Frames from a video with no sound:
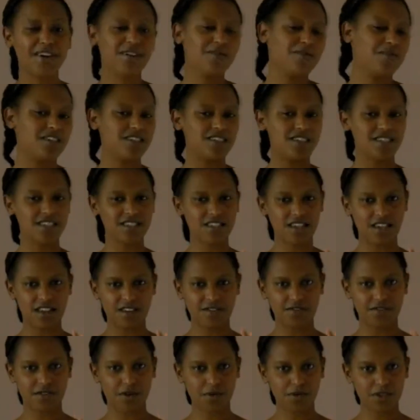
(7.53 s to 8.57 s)
which is going
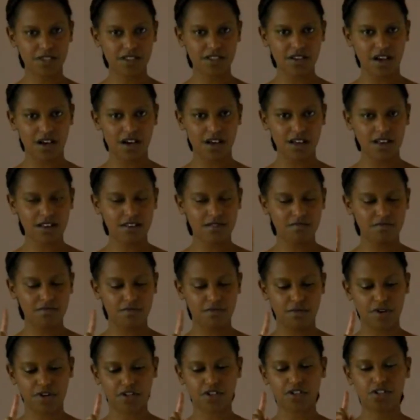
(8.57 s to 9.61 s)
to focus on
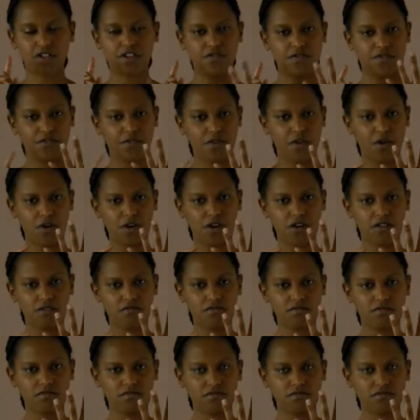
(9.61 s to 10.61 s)
books four,